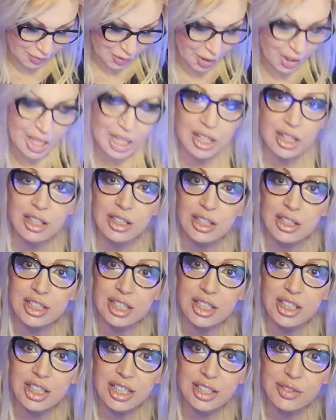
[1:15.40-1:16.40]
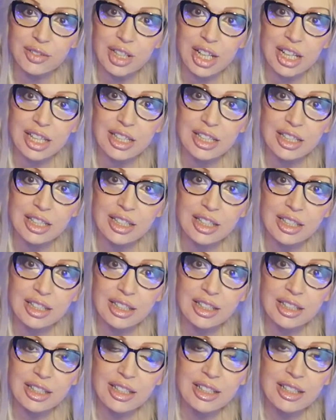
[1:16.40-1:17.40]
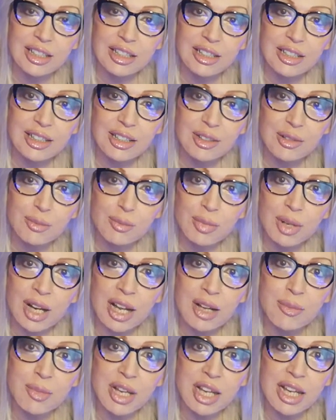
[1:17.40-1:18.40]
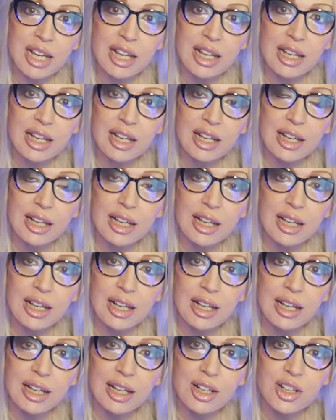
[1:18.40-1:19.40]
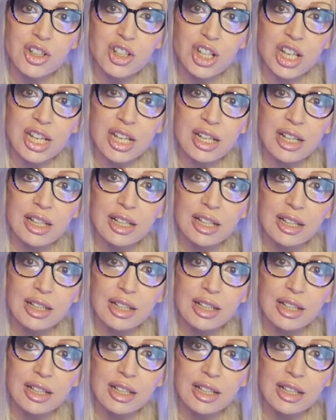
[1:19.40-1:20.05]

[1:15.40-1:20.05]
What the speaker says: Very good, did you get it right? Play me a G.